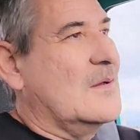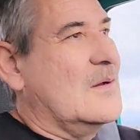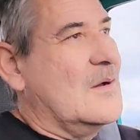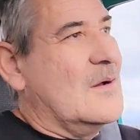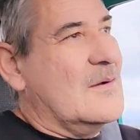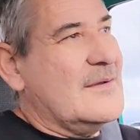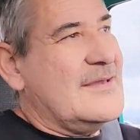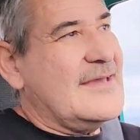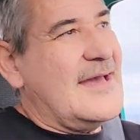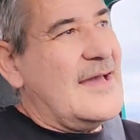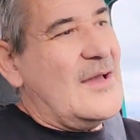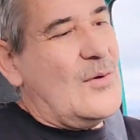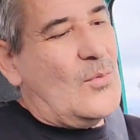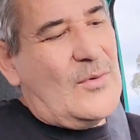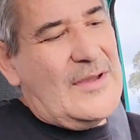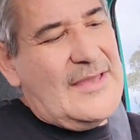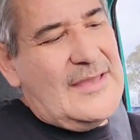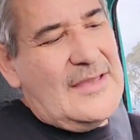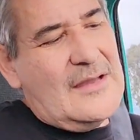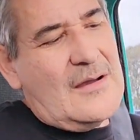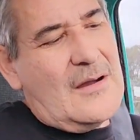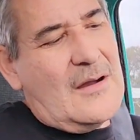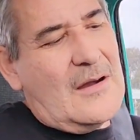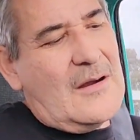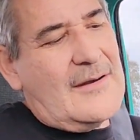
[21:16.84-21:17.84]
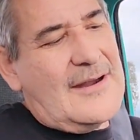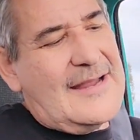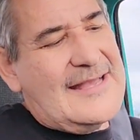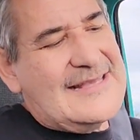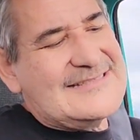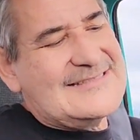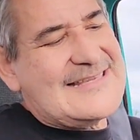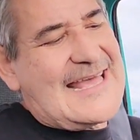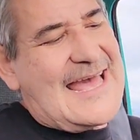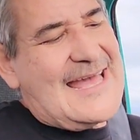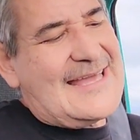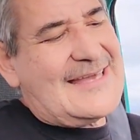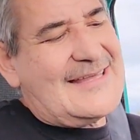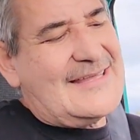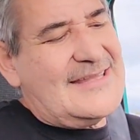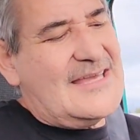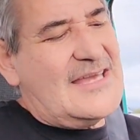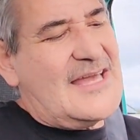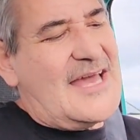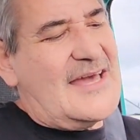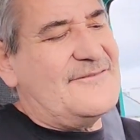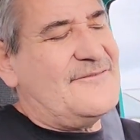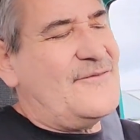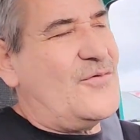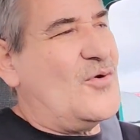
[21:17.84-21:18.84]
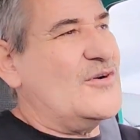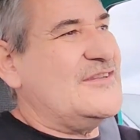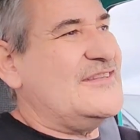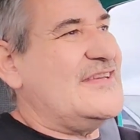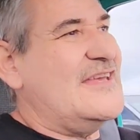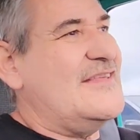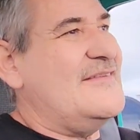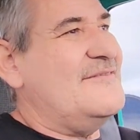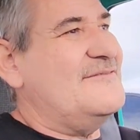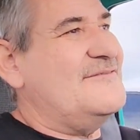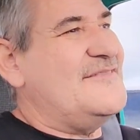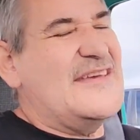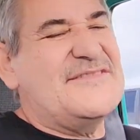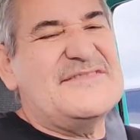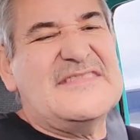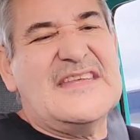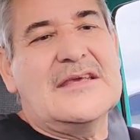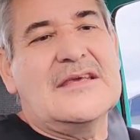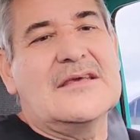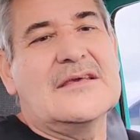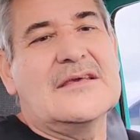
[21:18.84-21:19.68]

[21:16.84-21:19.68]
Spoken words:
Okay, we are exactly at 1450,